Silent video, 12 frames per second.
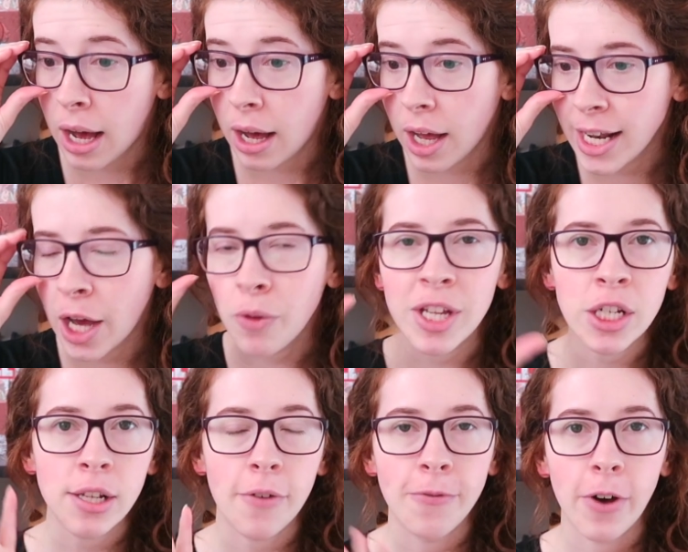Now,
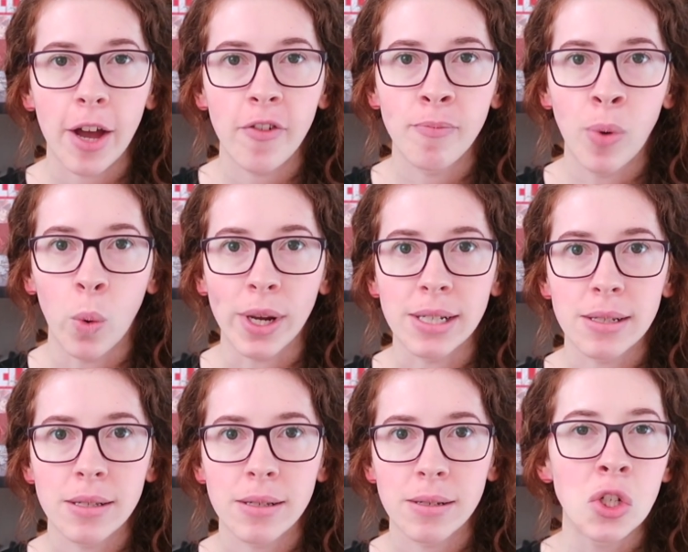these 5
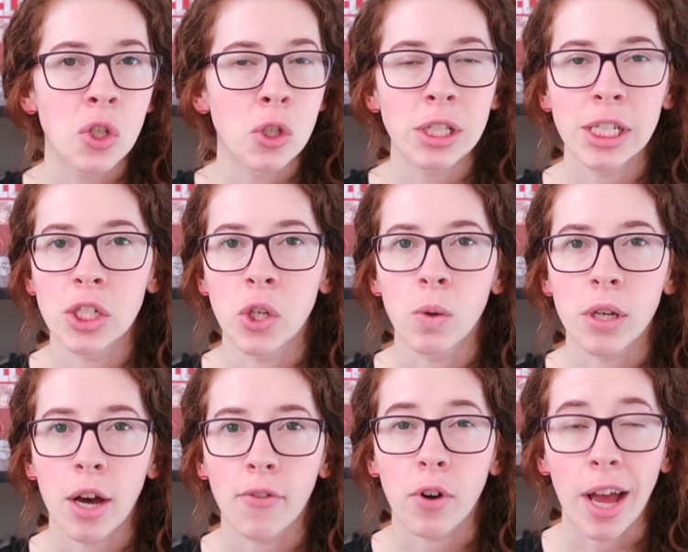points certainly don't
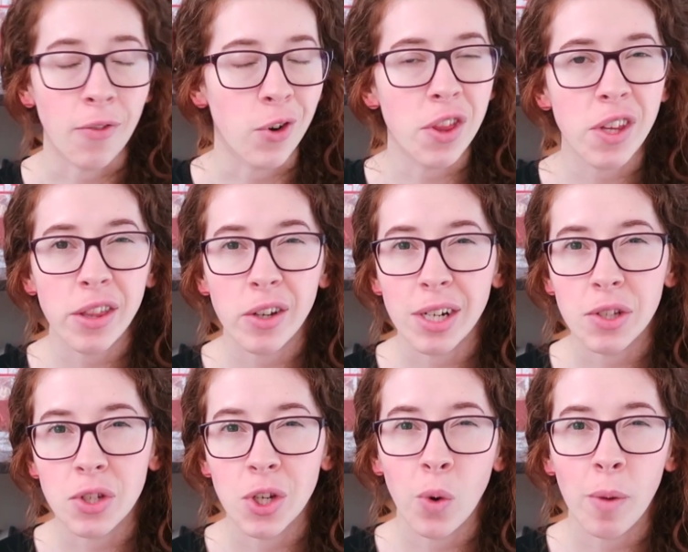cover everything there
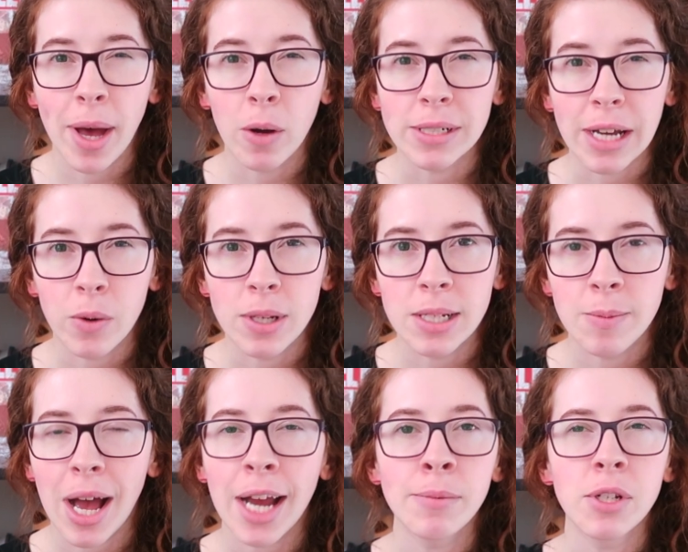is to know about
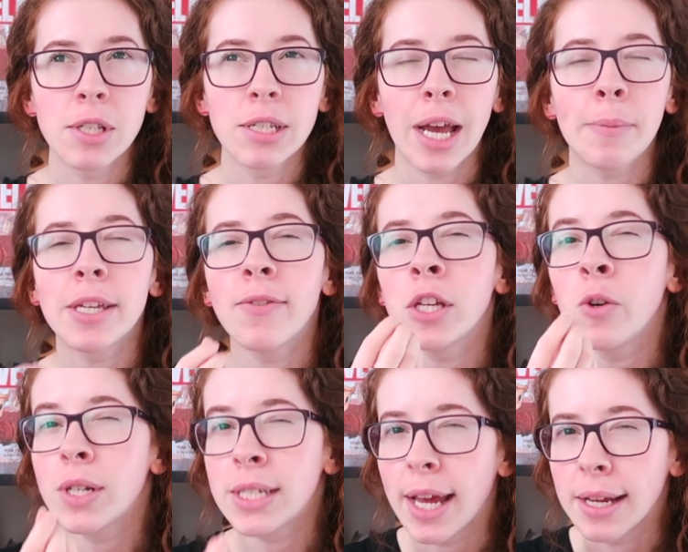Taoism. I'm giving
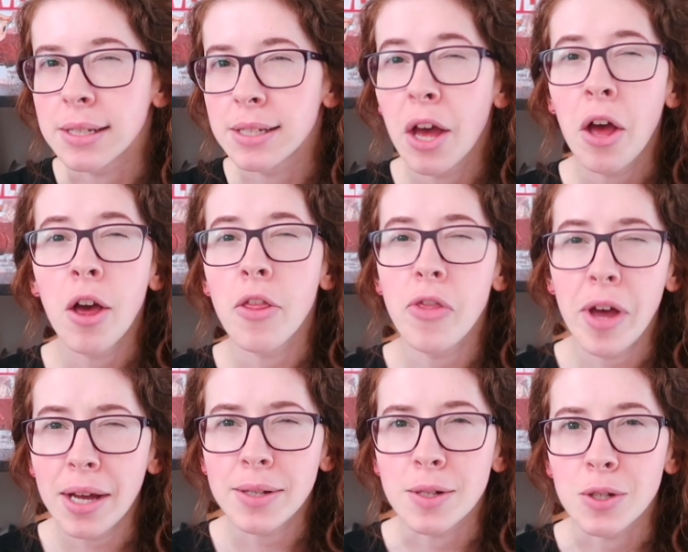you a taste,
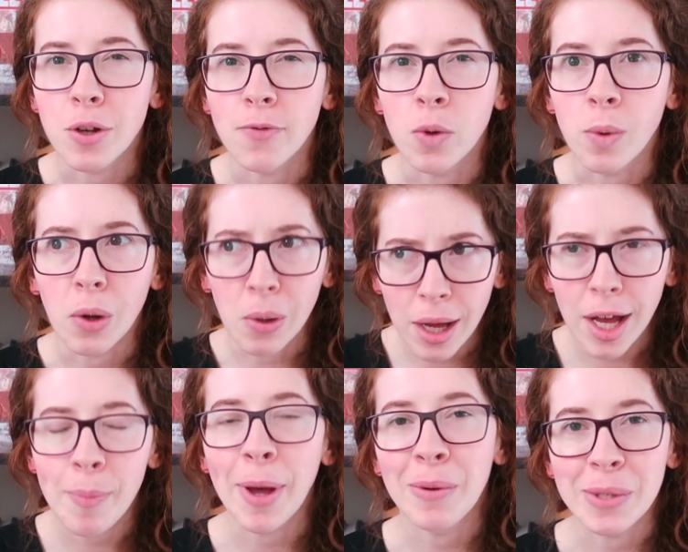the essence, if you will,
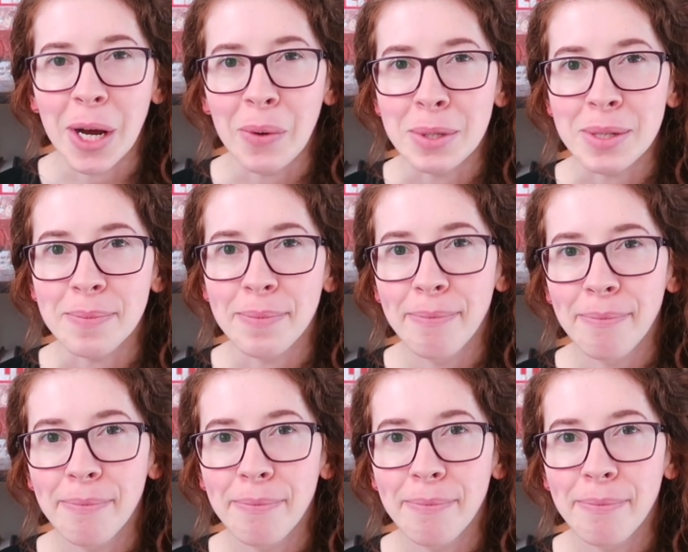about Taoism.